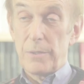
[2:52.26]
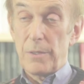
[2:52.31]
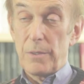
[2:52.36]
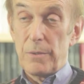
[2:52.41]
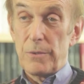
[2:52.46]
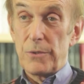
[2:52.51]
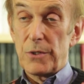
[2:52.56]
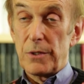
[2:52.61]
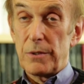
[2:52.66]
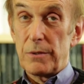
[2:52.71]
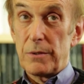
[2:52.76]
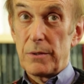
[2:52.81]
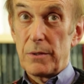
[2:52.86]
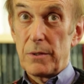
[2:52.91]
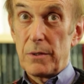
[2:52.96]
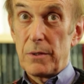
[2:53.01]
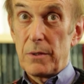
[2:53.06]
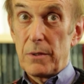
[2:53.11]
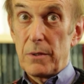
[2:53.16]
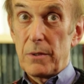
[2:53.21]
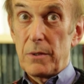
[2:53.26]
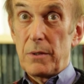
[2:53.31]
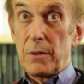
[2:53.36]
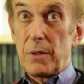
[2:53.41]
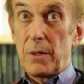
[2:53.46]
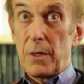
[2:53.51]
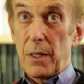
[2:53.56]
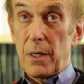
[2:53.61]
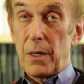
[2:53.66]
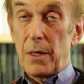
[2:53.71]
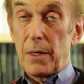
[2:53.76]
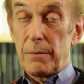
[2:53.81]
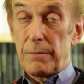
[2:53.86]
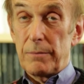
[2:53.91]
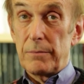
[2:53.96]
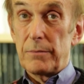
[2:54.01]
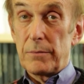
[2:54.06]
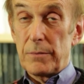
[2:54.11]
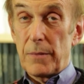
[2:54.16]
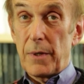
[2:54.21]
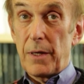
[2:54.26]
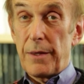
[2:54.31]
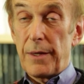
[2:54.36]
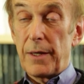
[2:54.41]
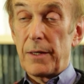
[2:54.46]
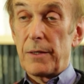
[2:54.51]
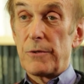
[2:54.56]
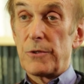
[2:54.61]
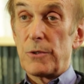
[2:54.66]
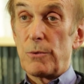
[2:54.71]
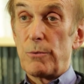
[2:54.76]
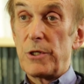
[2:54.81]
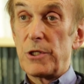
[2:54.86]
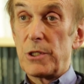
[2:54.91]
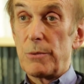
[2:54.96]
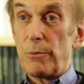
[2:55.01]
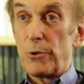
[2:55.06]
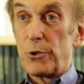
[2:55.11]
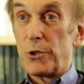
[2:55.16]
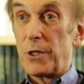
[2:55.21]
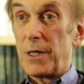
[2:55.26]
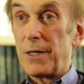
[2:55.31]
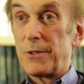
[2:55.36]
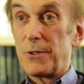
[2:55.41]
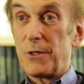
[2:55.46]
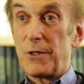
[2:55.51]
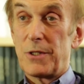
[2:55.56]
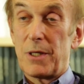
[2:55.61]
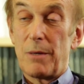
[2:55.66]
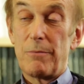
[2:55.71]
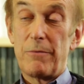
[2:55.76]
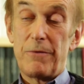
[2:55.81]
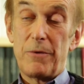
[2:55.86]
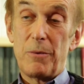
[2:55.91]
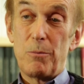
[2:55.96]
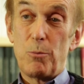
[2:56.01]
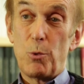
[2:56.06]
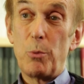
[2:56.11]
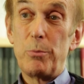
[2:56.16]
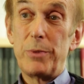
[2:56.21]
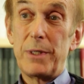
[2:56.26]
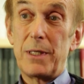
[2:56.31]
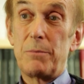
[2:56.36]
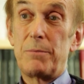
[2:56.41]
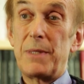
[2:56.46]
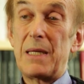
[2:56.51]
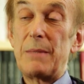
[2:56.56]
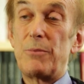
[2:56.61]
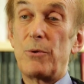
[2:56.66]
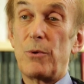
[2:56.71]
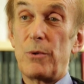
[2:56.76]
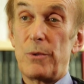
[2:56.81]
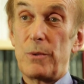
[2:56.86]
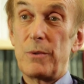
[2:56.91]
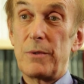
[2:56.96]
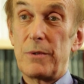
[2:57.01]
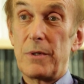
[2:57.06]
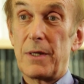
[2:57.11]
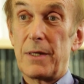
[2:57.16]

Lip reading: on those, and I think there's a reasonable chance that some of them will be in people